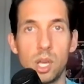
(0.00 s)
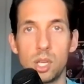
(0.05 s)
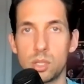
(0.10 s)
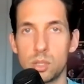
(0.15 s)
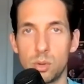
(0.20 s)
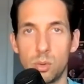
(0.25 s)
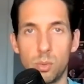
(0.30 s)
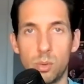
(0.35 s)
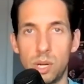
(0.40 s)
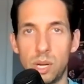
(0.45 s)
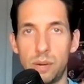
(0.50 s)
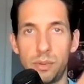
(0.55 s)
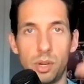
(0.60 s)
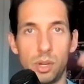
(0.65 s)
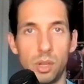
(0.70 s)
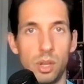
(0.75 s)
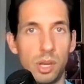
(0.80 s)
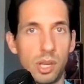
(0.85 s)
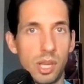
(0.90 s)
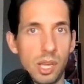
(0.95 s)
So whenever
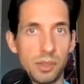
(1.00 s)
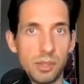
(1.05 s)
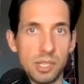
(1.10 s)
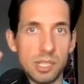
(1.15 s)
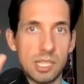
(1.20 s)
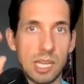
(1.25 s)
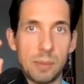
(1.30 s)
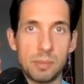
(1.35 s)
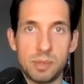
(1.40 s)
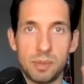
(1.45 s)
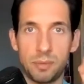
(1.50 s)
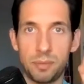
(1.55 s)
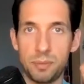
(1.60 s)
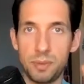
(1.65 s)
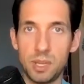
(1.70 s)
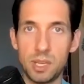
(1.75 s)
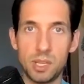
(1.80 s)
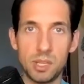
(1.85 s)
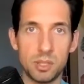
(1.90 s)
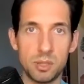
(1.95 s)
you're looking at these types of
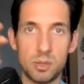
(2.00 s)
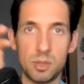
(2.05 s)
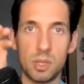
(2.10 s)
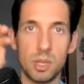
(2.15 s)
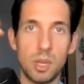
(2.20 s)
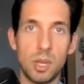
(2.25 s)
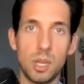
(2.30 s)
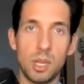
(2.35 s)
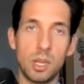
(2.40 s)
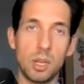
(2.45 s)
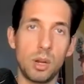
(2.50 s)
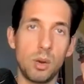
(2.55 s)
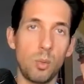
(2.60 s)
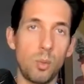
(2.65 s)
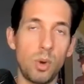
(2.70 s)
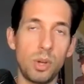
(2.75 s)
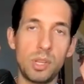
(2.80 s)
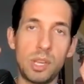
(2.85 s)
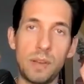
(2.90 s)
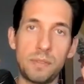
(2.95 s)
fees, you know,
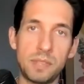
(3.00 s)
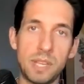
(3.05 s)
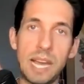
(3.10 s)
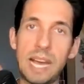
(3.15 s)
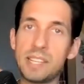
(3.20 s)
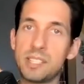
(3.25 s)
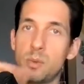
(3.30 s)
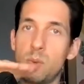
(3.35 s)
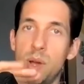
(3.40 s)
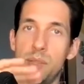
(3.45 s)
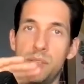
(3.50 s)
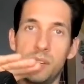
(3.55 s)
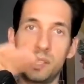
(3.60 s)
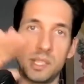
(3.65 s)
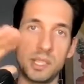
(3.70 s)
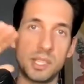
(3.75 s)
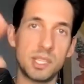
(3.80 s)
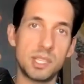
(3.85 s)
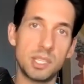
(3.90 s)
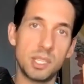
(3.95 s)
one, you have to ask why they need
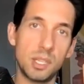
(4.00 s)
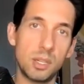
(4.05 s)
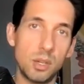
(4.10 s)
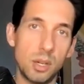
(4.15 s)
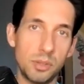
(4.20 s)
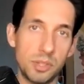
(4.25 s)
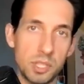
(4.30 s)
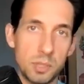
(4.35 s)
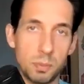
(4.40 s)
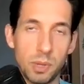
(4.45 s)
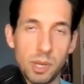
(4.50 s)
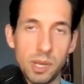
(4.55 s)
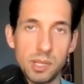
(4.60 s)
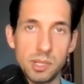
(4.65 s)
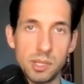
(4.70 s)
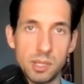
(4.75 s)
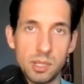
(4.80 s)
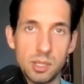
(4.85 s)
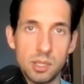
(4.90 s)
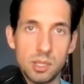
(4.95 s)
to sit in all these
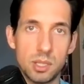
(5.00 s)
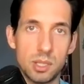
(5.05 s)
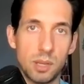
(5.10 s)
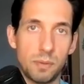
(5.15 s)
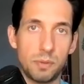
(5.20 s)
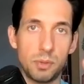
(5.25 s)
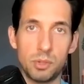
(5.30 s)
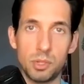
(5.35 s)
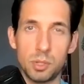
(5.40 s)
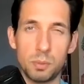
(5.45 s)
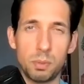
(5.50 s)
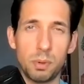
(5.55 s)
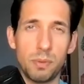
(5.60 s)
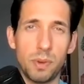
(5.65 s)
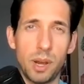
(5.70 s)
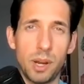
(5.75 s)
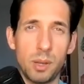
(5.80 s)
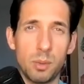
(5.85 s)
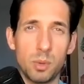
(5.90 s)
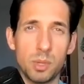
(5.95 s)
places if they're just
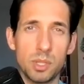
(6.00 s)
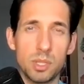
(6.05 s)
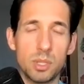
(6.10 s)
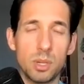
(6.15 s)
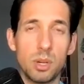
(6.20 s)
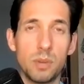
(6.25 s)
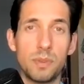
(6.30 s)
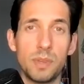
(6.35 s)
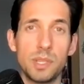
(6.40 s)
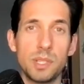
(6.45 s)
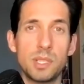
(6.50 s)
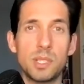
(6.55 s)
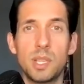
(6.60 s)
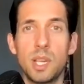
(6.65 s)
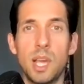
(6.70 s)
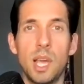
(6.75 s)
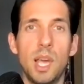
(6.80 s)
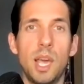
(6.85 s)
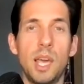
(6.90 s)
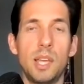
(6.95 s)
providing one service.
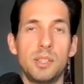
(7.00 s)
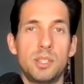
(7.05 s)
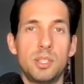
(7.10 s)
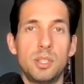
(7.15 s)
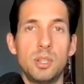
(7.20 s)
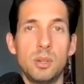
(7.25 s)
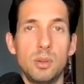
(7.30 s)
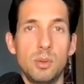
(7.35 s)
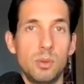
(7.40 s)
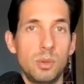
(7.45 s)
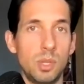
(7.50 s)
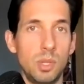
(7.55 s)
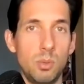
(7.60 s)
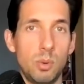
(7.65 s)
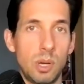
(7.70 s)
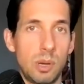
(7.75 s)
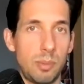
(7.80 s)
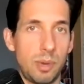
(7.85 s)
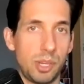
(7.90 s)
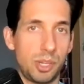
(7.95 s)
And two, you
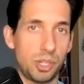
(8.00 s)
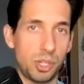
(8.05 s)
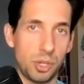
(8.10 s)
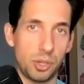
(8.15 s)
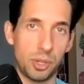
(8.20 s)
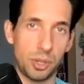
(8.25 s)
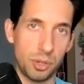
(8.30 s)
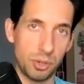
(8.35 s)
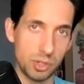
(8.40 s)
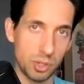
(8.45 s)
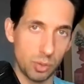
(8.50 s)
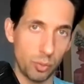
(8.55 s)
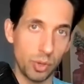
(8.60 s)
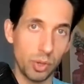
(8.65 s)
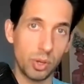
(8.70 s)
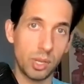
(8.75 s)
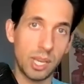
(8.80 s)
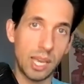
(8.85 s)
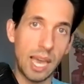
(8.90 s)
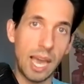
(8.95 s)
want to make sure that there's a
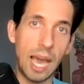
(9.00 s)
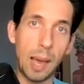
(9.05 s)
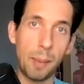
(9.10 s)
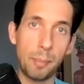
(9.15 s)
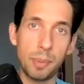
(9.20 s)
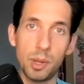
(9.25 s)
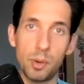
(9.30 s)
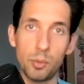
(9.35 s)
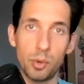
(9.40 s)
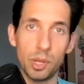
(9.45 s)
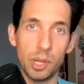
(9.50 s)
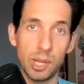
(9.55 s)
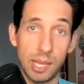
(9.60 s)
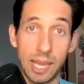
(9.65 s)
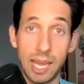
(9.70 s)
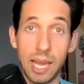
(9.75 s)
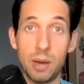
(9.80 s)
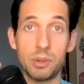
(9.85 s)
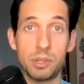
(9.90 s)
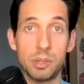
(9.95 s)
real cap and real
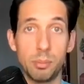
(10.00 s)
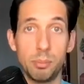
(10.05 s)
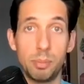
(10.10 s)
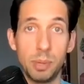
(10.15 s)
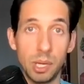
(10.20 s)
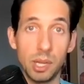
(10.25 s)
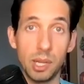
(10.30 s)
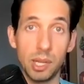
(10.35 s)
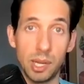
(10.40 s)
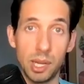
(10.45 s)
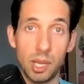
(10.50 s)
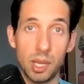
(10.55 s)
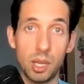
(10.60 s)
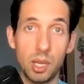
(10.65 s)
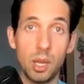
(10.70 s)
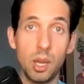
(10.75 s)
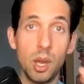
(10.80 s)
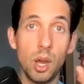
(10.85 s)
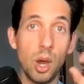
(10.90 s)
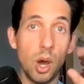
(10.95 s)
accountability
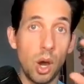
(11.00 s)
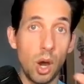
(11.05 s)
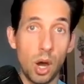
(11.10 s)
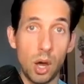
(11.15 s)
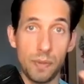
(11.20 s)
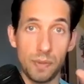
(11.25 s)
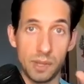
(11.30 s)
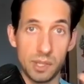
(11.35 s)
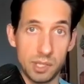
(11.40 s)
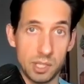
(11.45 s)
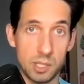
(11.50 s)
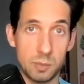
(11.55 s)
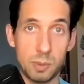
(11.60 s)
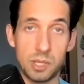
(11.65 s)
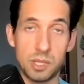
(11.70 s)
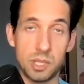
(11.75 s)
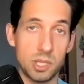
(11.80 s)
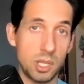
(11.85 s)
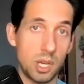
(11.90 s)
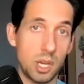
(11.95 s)
on these
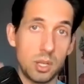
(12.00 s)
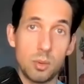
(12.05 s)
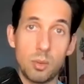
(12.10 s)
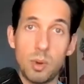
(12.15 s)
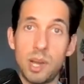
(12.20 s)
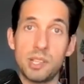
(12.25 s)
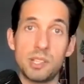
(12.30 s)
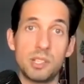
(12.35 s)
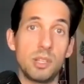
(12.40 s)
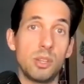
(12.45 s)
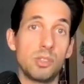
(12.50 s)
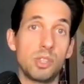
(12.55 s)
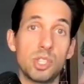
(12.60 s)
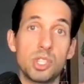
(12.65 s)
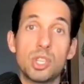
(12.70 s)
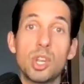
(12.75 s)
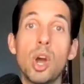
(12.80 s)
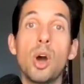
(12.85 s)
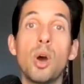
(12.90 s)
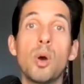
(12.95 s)
expenses. Otherwise, they'll
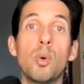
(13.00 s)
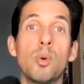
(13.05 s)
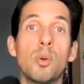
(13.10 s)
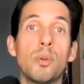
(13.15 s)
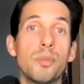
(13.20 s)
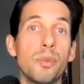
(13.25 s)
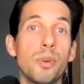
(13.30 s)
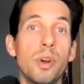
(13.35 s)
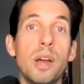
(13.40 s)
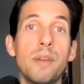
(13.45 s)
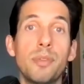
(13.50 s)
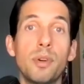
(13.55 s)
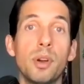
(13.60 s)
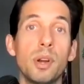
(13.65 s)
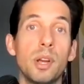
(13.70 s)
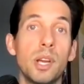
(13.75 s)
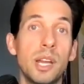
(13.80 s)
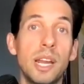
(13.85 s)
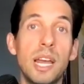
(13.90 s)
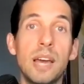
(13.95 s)
just go
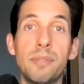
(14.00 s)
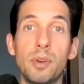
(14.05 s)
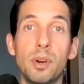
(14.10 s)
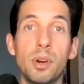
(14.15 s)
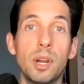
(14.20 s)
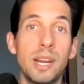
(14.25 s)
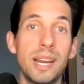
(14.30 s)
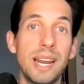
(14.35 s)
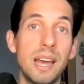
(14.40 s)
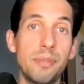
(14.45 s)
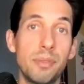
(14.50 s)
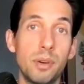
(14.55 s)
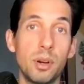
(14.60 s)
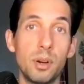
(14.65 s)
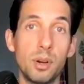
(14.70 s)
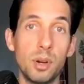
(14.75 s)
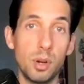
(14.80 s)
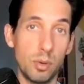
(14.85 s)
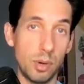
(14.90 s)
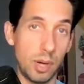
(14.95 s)
forever and ever and
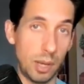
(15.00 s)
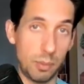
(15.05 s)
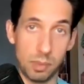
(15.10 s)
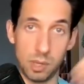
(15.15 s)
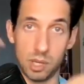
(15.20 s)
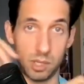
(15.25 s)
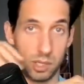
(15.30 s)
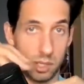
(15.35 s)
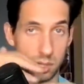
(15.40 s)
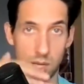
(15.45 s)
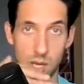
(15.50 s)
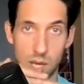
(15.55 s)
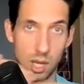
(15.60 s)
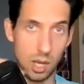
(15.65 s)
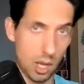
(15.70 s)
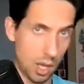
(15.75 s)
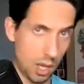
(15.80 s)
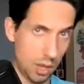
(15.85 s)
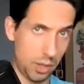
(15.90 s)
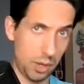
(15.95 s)
ever, right? Because
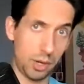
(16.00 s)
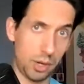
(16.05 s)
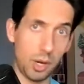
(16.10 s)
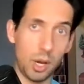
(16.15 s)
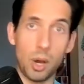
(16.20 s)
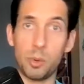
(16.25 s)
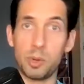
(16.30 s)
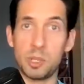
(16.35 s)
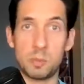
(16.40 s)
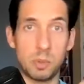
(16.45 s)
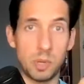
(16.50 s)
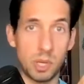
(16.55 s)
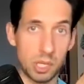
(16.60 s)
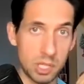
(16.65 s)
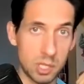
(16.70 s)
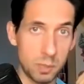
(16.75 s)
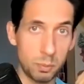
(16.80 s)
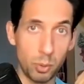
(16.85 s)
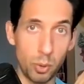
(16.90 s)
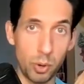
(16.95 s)
they're going to always be
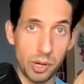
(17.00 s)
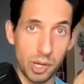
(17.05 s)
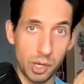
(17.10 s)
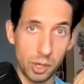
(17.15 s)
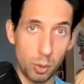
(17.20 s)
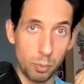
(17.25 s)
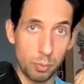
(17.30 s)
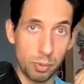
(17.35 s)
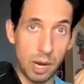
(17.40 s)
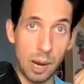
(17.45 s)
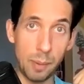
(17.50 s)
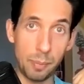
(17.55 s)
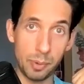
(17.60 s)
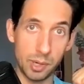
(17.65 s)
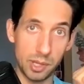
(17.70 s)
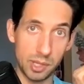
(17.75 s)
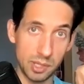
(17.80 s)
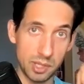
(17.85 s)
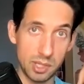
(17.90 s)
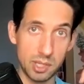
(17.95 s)
exploiting new
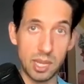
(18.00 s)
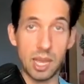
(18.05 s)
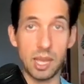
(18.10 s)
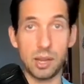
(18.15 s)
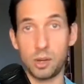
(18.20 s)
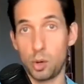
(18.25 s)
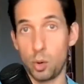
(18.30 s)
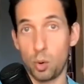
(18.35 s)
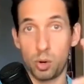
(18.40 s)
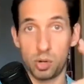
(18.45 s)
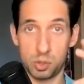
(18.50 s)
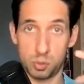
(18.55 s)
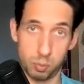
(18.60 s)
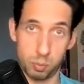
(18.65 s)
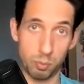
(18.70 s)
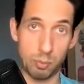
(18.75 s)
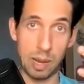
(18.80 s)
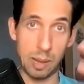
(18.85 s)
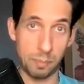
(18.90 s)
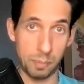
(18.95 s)
properties and yours
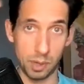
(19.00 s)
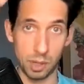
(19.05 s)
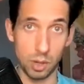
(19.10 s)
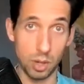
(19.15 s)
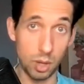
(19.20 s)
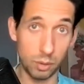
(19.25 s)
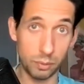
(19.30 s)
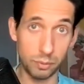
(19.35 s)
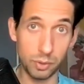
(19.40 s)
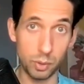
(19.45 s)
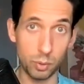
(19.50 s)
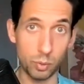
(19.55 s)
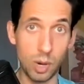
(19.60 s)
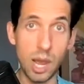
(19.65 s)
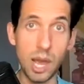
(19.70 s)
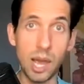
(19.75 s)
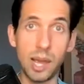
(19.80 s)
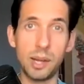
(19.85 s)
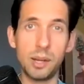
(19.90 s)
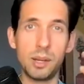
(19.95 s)
might be along for the
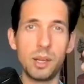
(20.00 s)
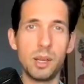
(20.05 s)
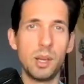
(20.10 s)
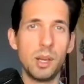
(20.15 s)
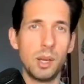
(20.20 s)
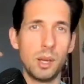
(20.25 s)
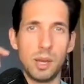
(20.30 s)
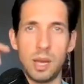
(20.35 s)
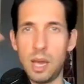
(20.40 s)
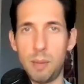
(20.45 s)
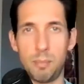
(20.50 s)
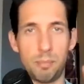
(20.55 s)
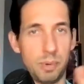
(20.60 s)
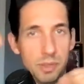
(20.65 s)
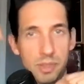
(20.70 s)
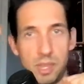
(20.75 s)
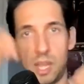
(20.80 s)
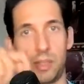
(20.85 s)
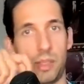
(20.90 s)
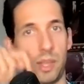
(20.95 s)
ride.
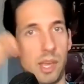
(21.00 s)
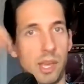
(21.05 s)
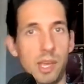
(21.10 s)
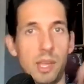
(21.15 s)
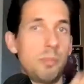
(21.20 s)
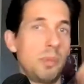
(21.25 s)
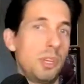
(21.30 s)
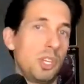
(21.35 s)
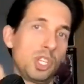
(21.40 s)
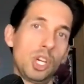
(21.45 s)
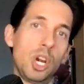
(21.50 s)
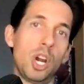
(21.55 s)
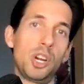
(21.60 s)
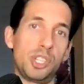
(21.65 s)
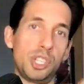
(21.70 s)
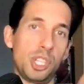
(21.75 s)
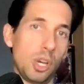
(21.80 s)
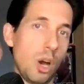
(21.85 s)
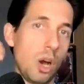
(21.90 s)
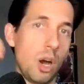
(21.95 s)
But then they can be
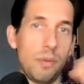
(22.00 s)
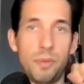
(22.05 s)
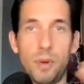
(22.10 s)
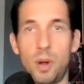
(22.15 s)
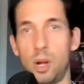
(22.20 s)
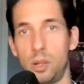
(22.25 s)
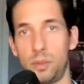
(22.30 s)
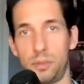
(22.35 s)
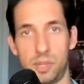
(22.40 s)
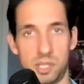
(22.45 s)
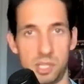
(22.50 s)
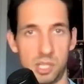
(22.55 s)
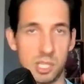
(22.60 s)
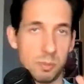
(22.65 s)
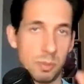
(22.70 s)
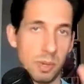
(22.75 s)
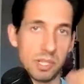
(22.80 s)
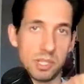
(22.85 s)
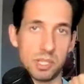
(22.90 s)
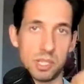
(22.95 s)
charging off all of these
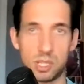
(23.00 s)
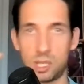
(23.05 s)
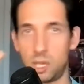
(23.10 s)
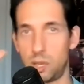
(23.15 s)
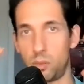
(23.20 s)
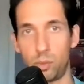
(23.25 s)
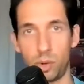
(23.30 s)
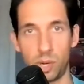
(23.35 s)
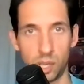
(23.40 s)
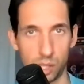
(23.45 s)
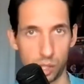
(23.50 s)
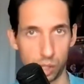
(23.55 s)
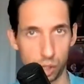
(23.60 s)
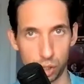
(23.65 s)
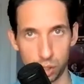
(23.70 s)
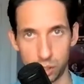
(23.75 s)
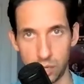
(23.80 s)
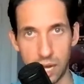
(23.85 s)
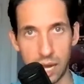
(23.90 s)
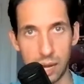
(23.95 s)
expenses that really
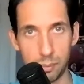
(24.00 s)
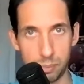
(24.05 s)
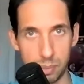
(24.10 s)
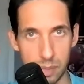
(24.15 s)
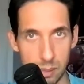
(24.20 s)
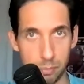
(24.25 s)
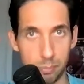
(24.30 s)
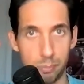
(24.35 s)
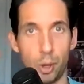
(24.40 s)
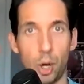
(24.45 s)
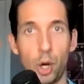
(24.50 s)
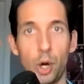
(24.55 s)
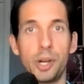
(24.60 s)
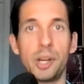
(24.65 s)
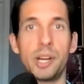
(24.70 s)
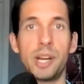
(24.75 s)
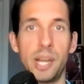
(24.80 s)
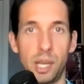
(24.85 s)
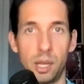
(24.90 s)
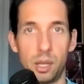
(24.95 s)
should not be
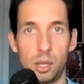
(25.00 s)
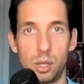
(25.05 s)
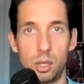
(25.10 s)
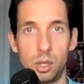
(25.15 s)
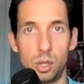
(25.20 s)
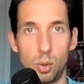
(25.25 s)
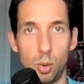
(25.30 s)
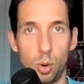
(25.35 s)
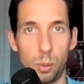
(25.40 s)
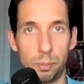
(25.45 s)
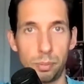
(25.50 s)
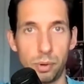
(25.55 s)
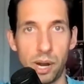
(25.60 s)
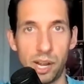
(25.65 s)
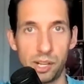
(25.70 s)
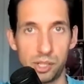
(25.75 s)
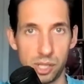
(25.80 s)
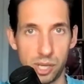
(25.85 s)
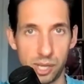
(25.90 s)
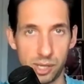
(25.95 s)
burdening your
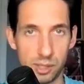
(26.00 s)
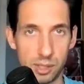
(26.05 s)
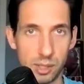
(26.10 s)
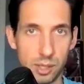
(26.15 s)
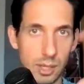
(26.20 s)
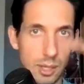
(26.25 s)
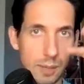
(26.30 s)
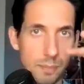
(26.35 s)
project.